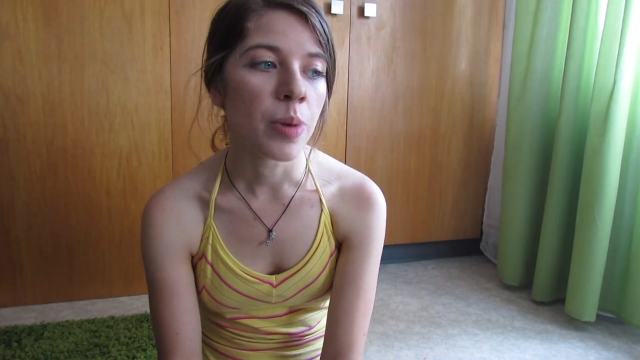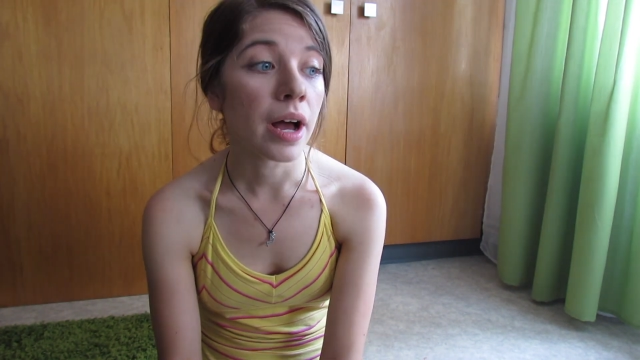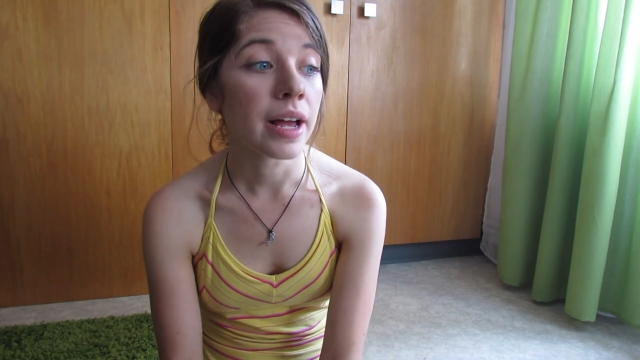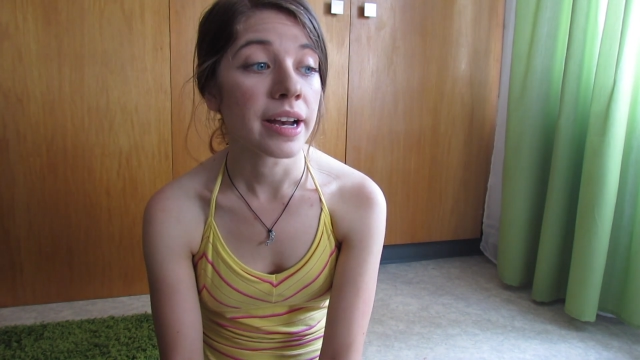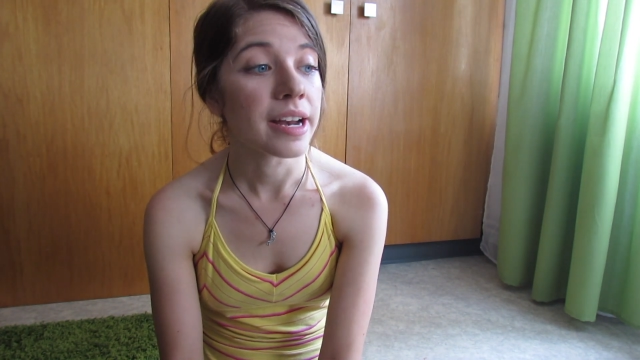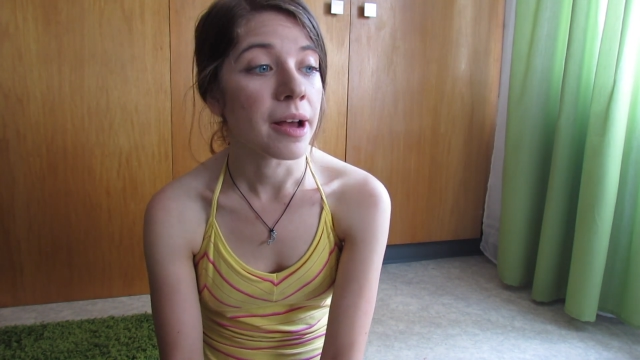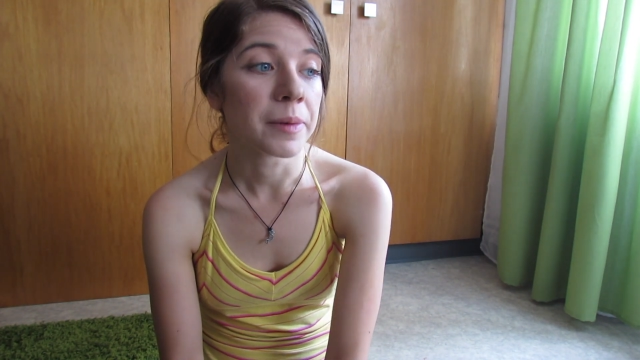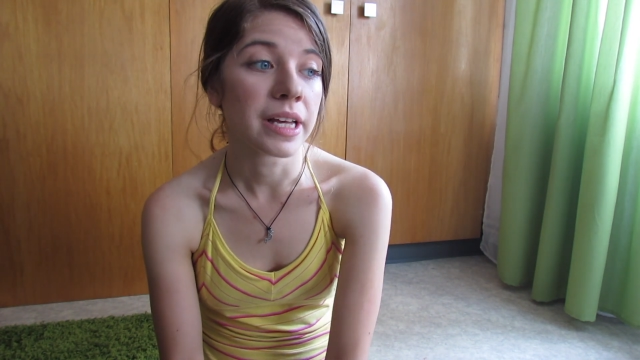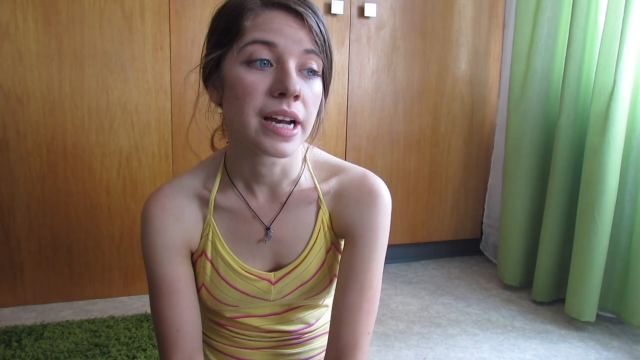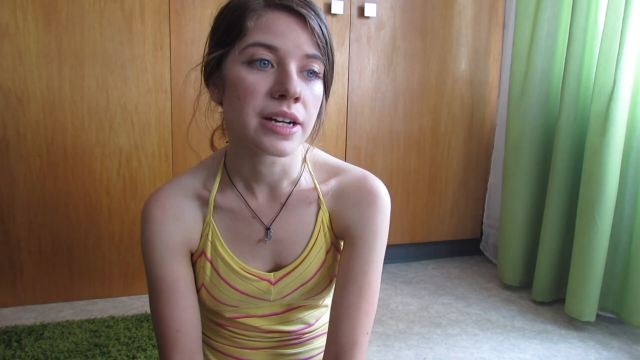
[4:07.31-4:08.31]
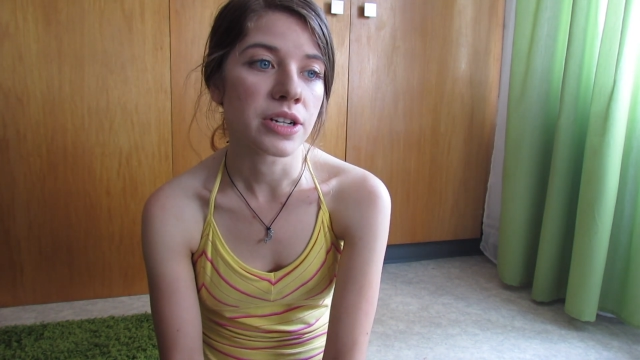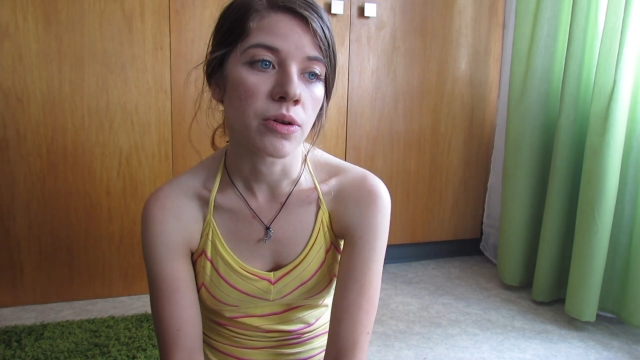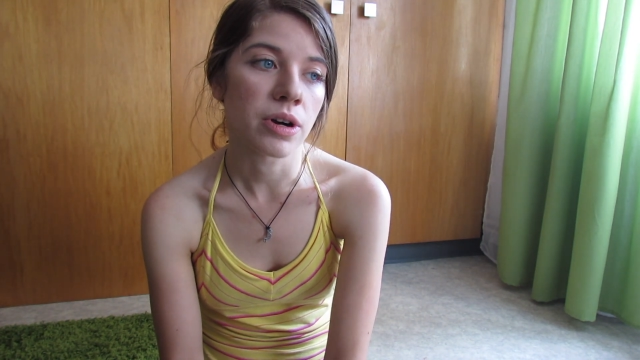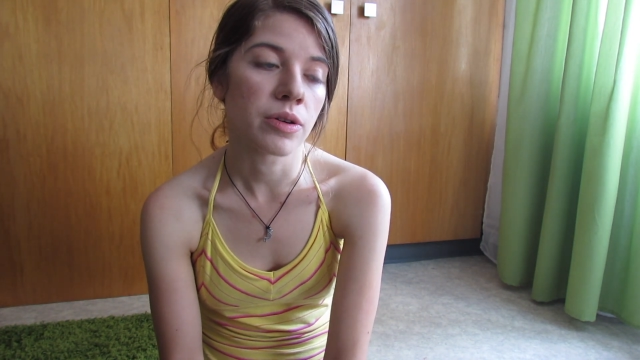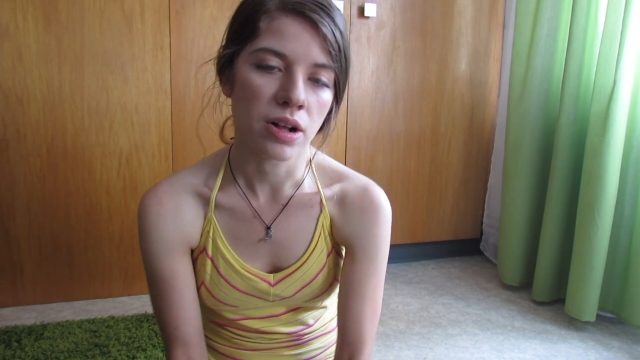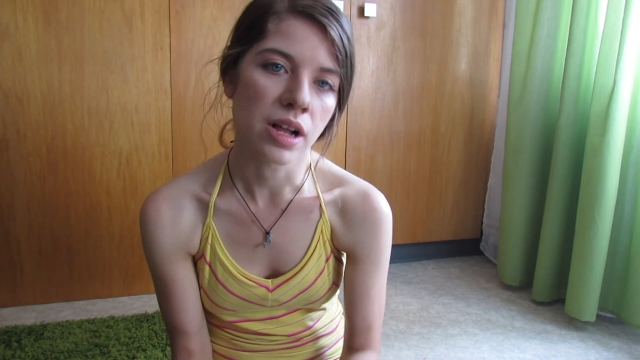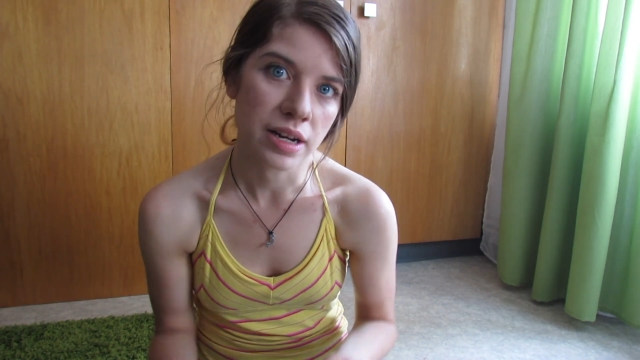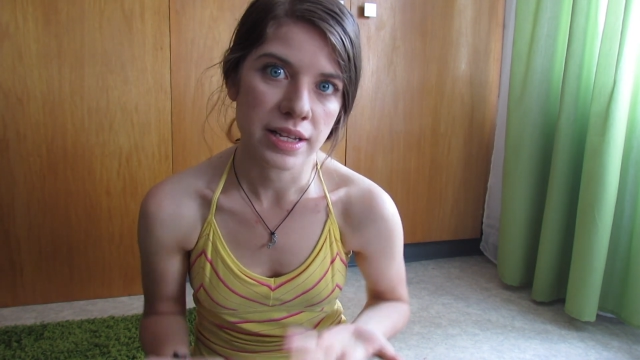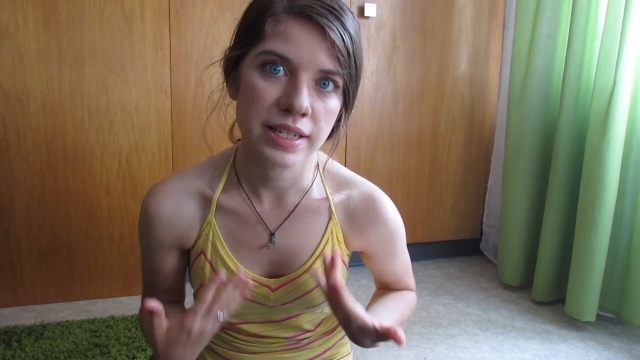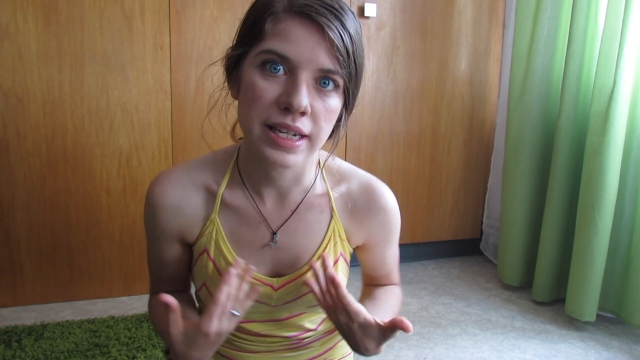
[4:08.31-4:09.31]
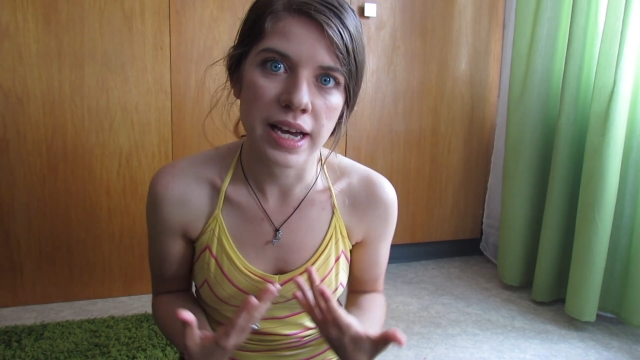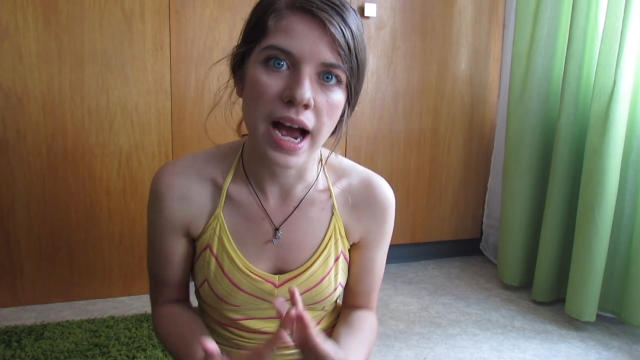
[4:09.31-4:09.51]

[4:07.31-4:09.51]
But I mean, I told her in all honesty,